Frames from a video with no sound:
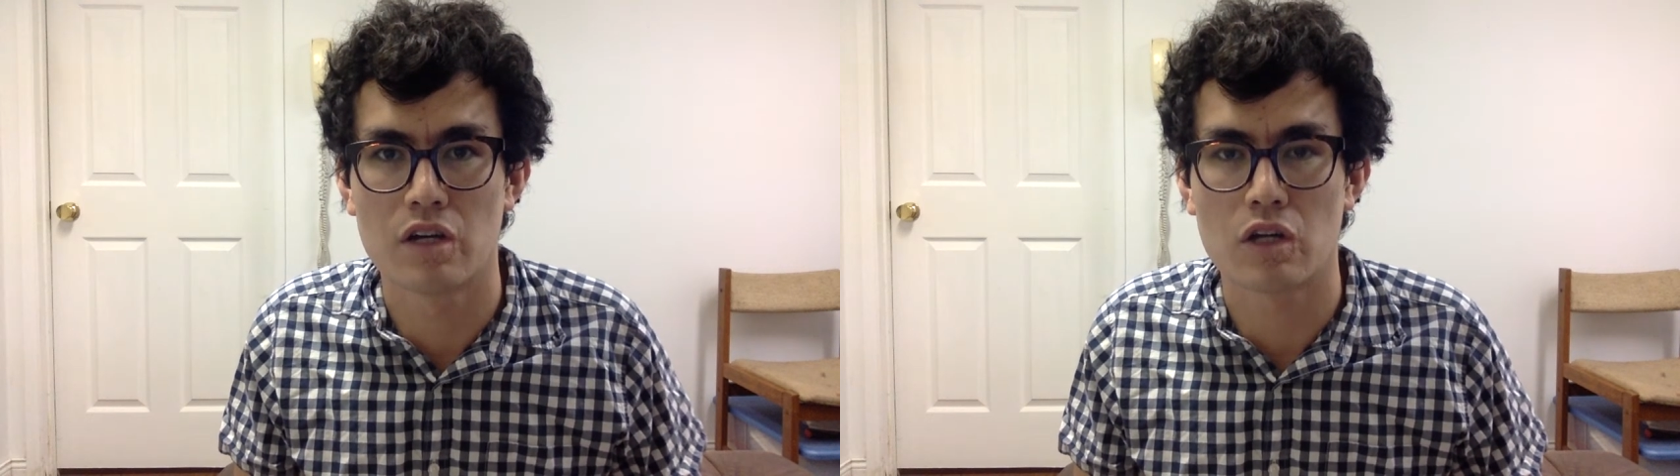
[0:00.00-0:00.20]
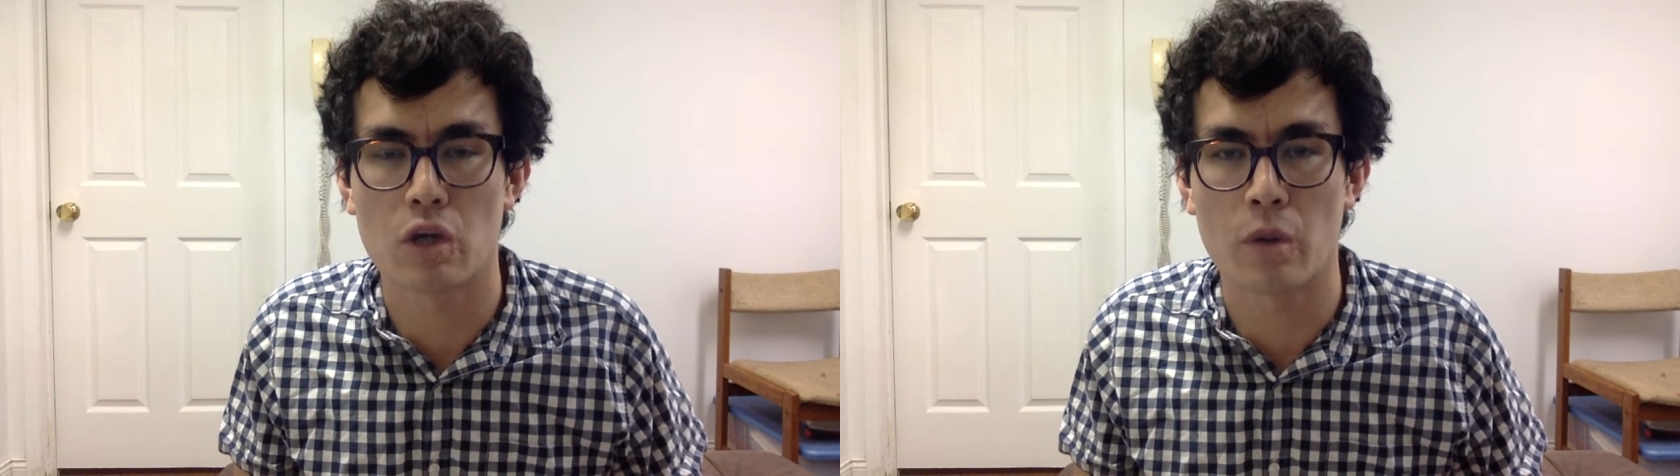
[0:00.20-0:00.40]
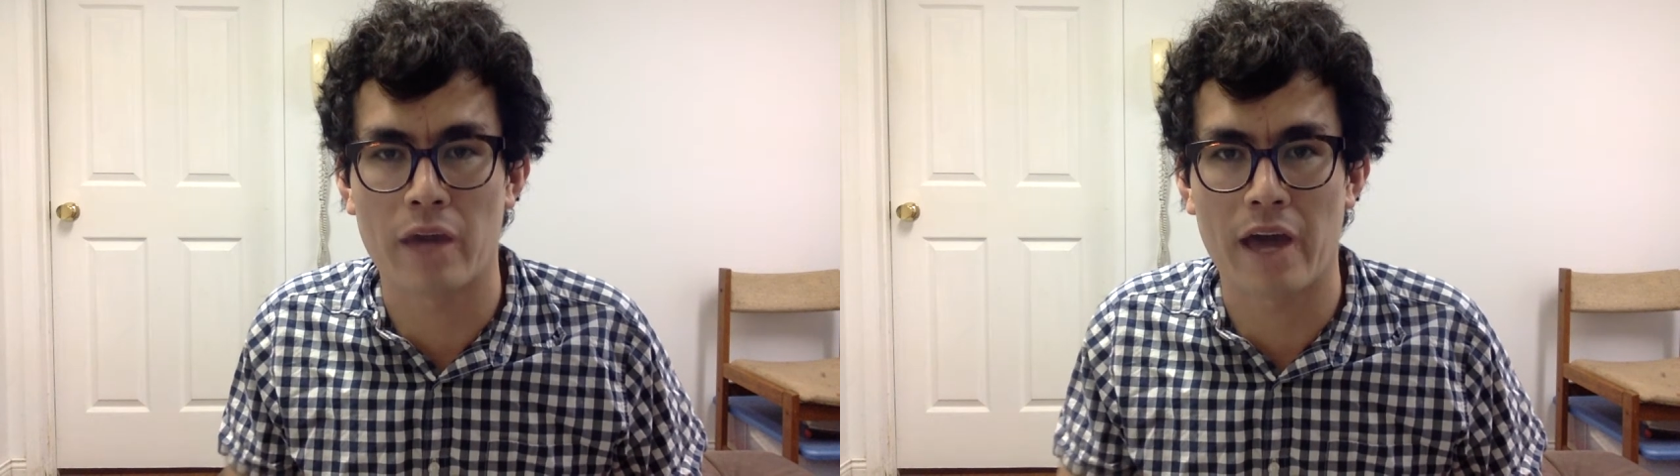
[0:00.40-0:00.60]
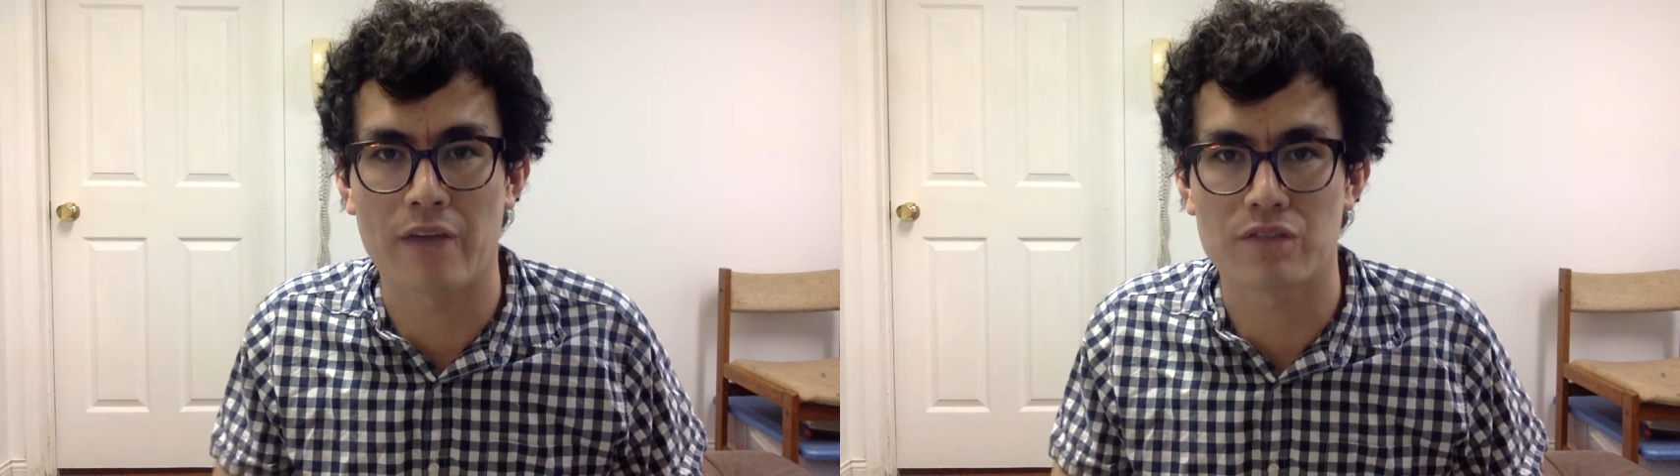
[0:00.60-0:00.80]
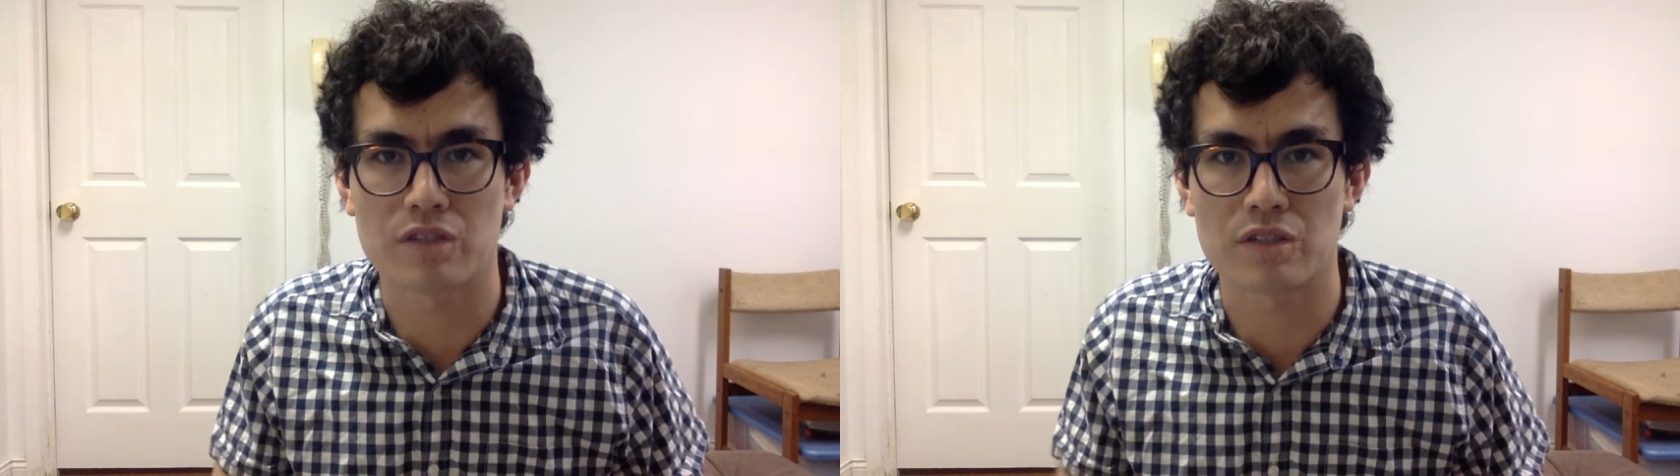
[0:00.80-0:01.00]
going
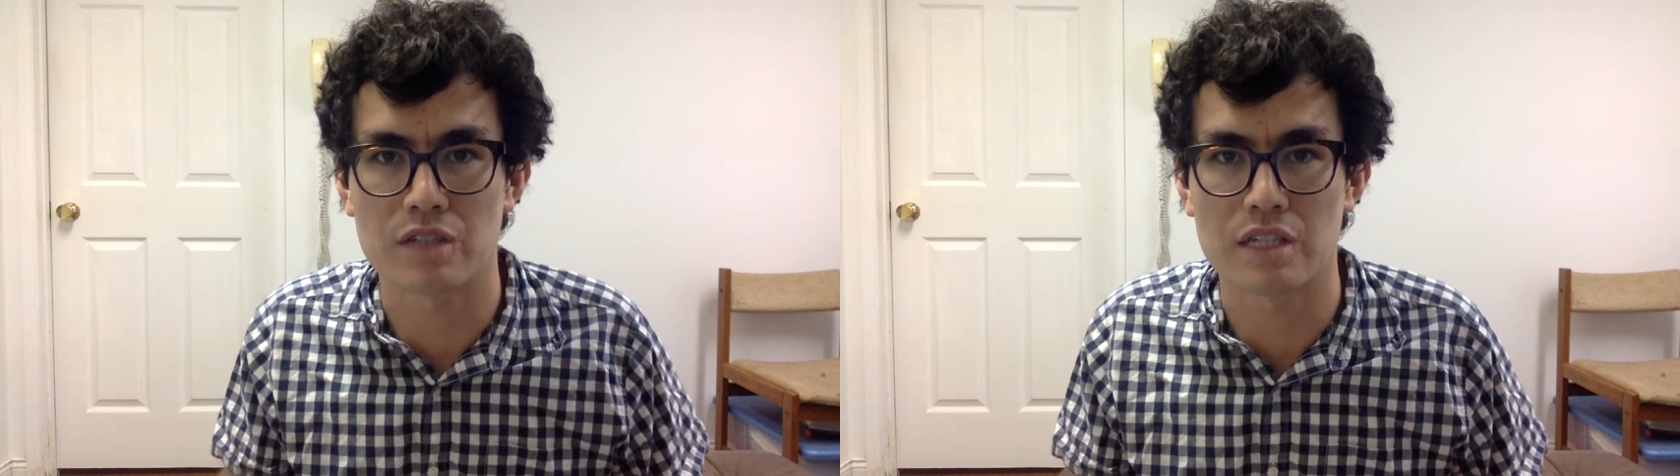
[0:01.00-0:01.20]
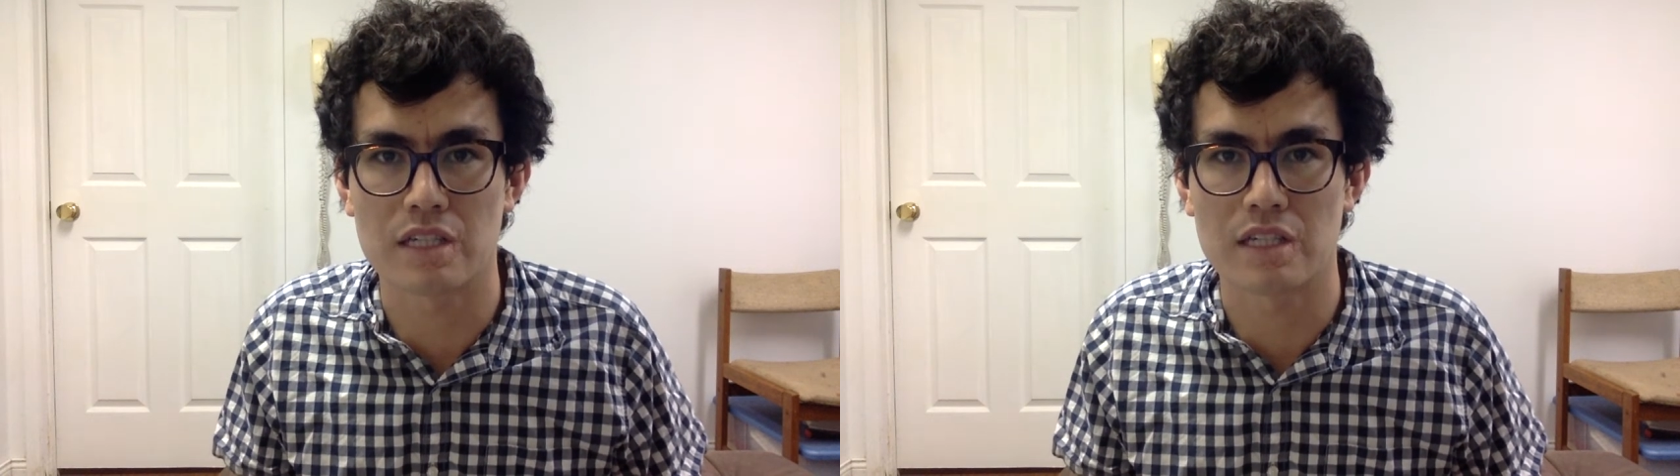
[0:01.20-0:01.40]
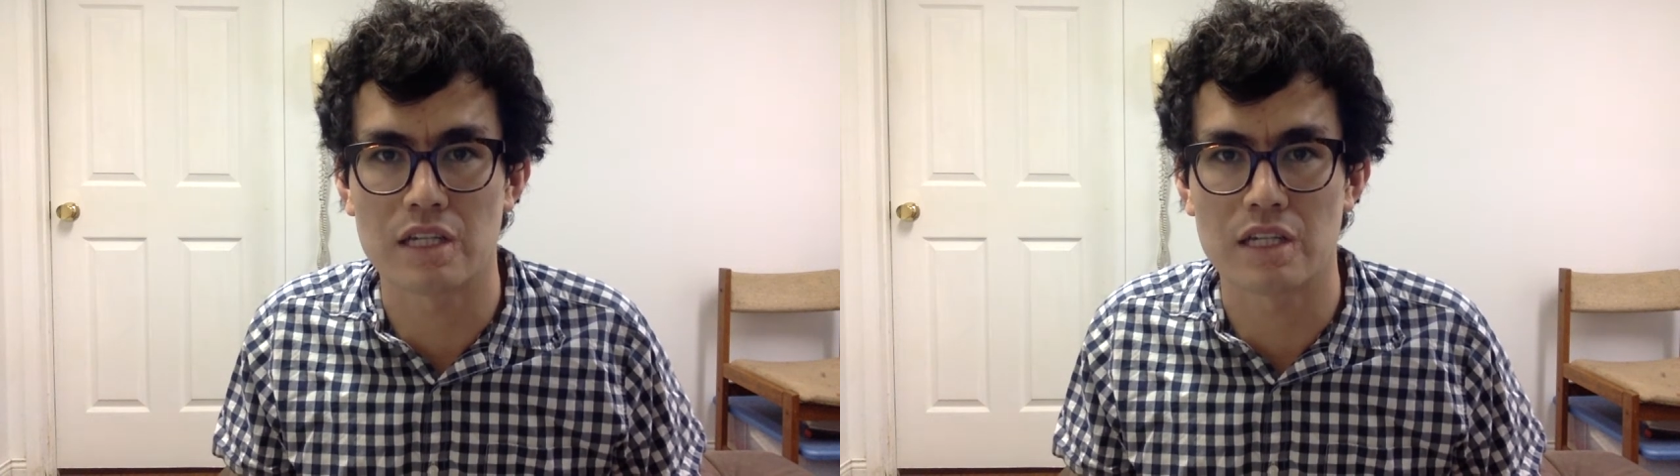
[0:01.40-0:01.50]
after the